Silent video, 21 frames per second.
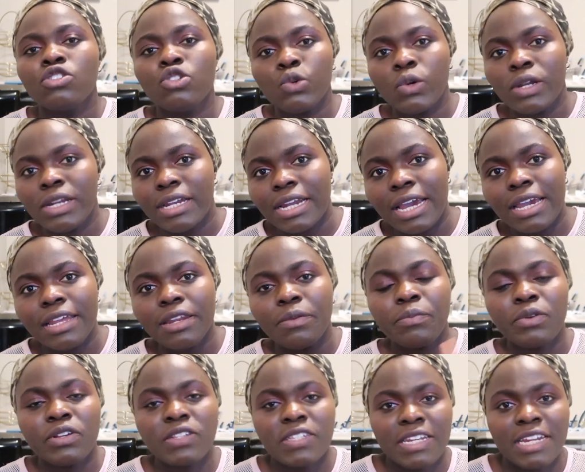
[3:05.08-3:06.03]
to a
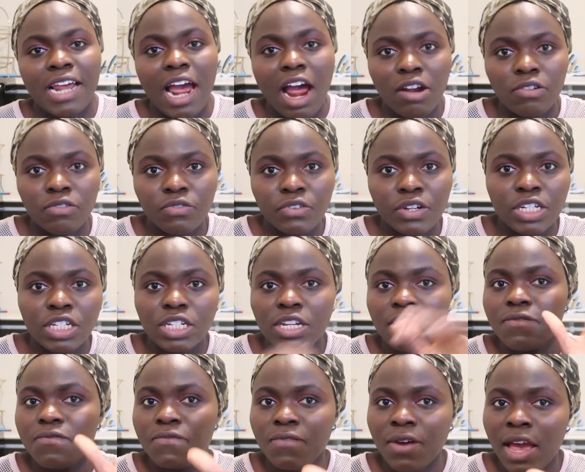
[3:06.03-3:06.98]
90% average
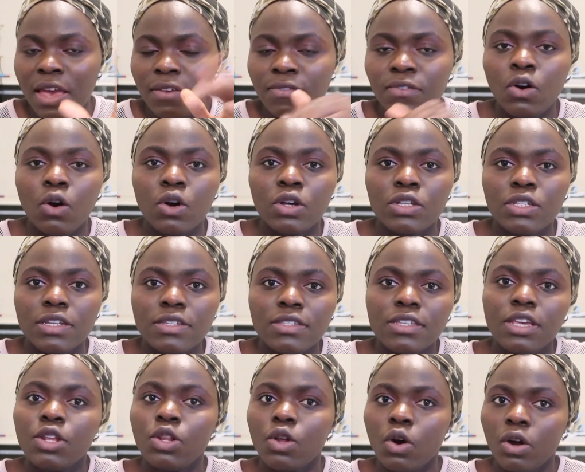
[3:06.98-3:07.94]
in five courses
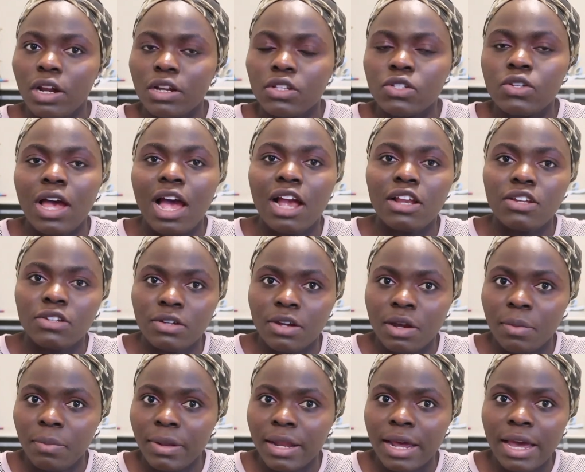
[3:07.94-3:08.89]
in order to actually
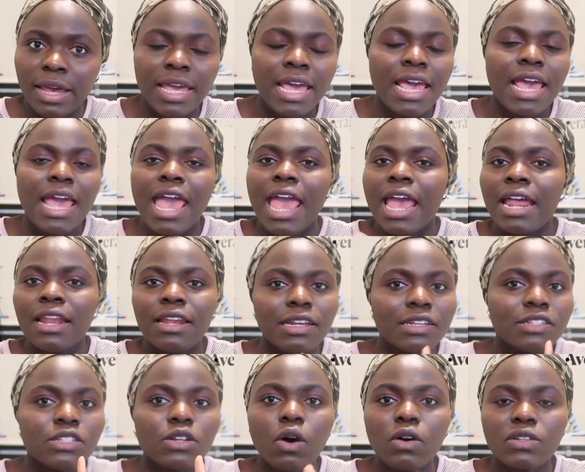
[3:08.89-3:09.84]
apply. And
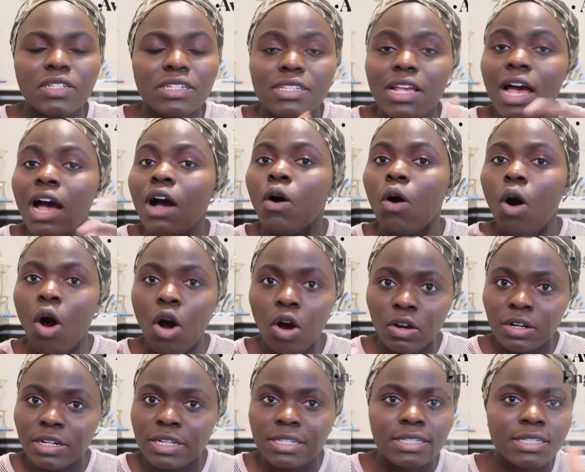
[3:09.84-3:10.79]
these courses are
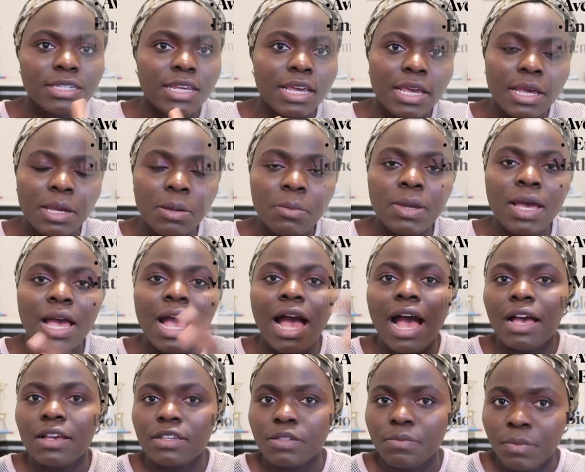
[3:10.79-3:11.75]
all the same
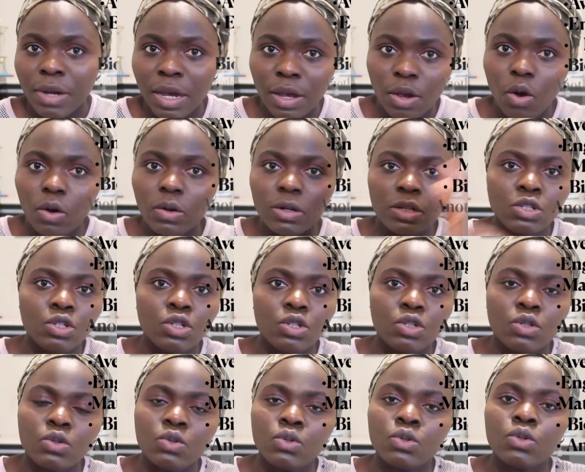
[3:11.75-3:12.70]
as my other
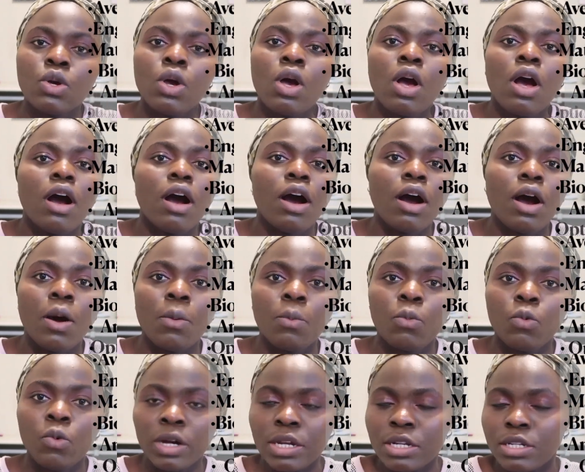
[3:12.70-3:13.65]
two
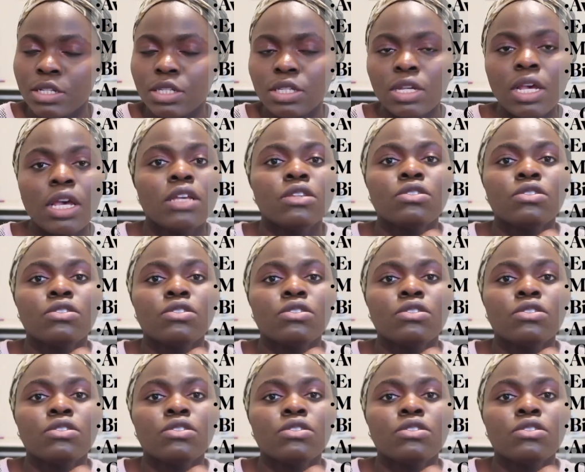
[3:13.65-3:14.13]
um, ones.